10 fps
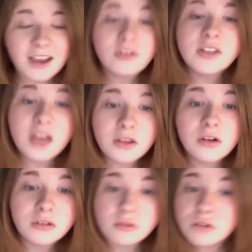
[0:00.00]
every
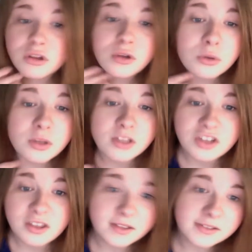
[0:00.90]
other clue that
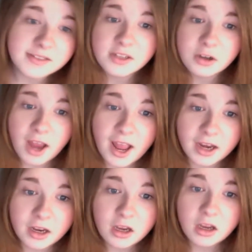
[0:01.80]
she thinks is in her
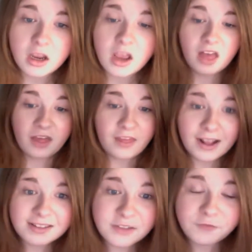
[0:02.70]
head.
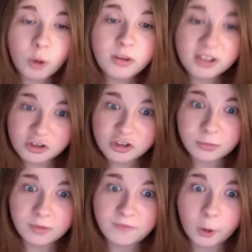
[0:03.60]
That's the focus you
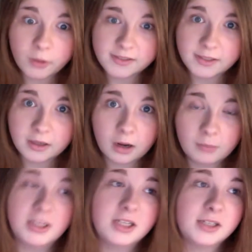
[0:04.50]
should be focusing on,
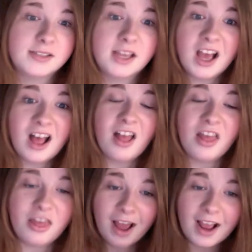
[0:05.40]
because
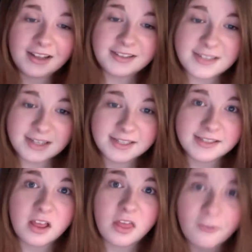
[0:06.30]
that
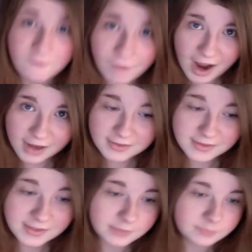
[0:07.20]
is the facts.